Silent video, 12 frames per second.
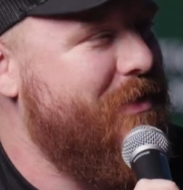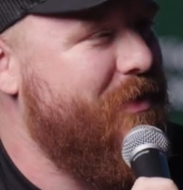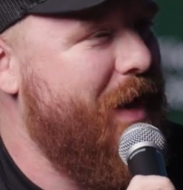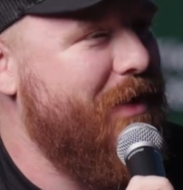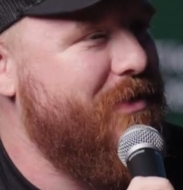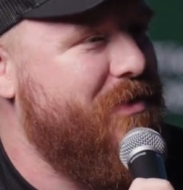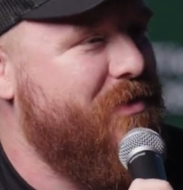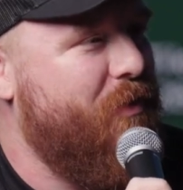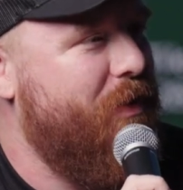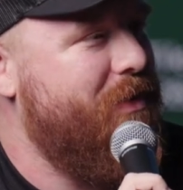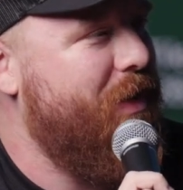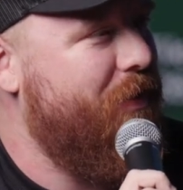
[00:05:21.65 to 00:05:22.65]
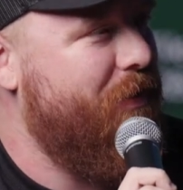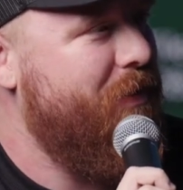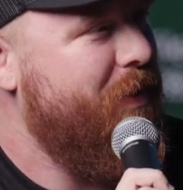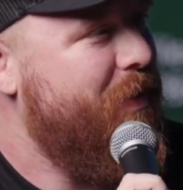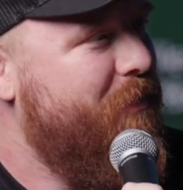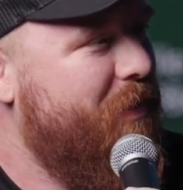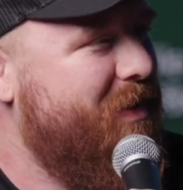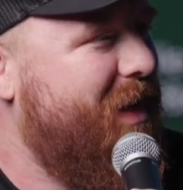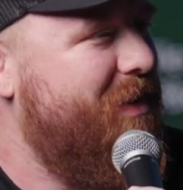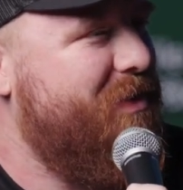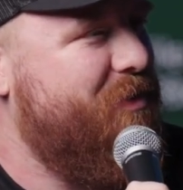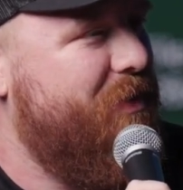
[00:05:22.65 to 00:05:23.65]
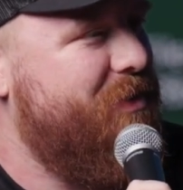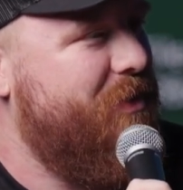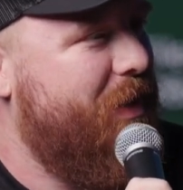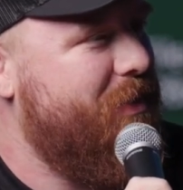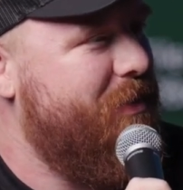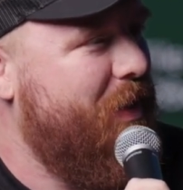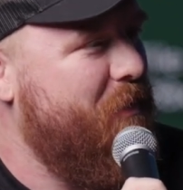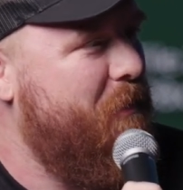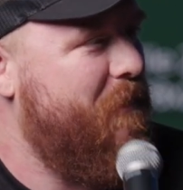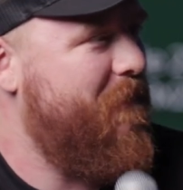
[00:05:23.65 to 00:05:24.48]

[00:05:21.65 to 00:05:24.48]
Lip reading: So as a storyteller, what kind of stories do you like to tell?